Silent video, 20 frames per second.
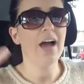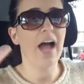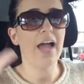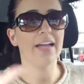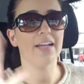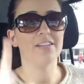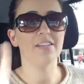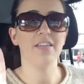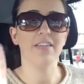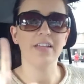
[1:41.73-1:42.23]
I
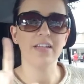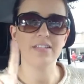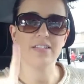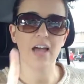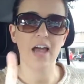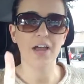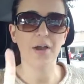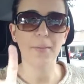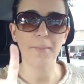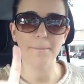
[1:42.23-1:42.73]
could see the
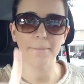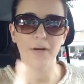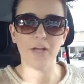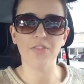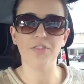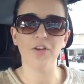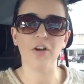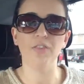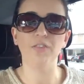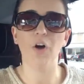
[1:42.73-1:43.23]
entire
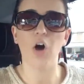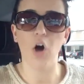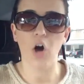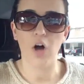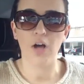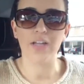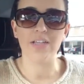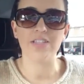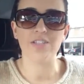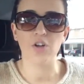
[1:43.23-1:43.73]
month of
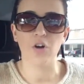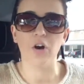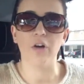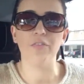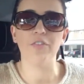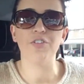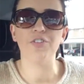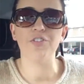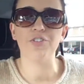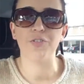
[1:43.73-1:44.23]
August
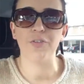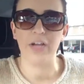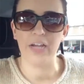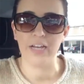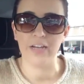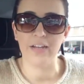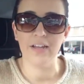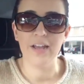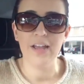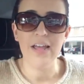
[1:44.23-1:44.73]
on the
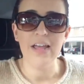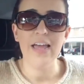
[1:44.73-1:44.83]
screen.